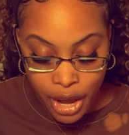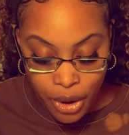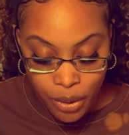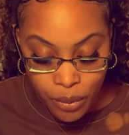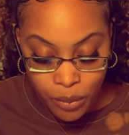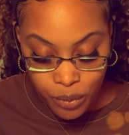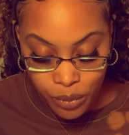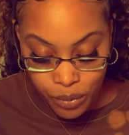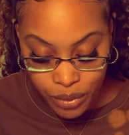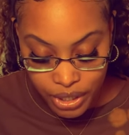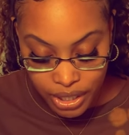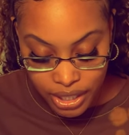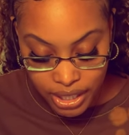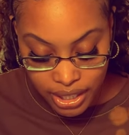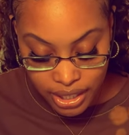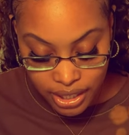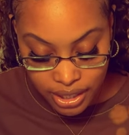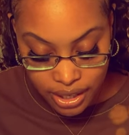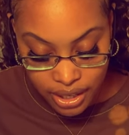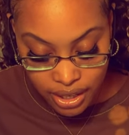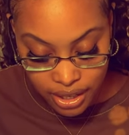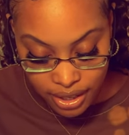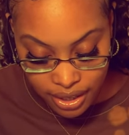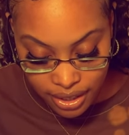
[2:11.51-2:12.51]
one
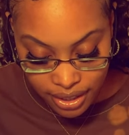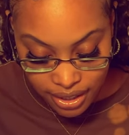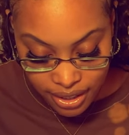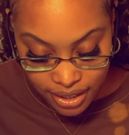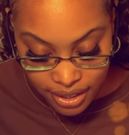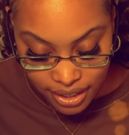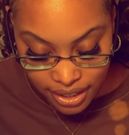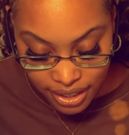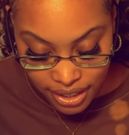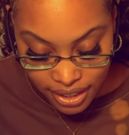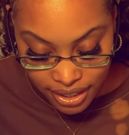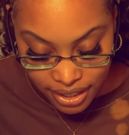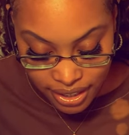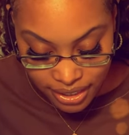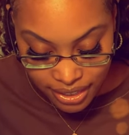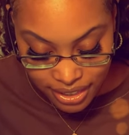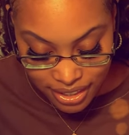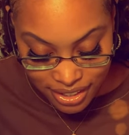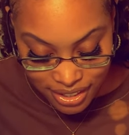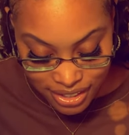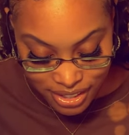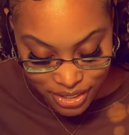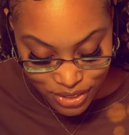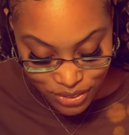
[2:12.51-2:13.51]
cookie
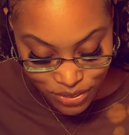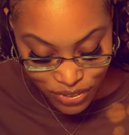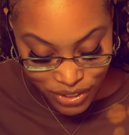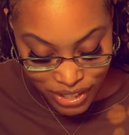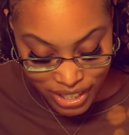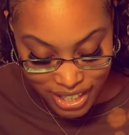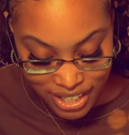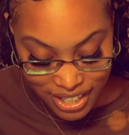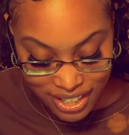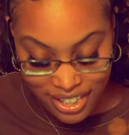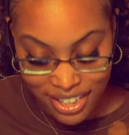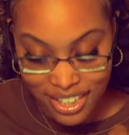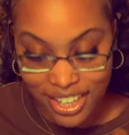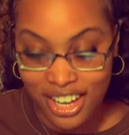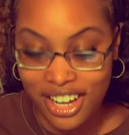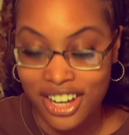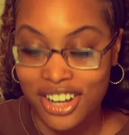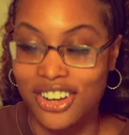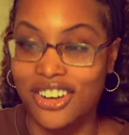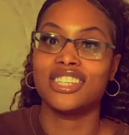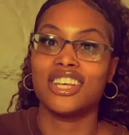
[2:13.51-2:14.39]
this week, y'all.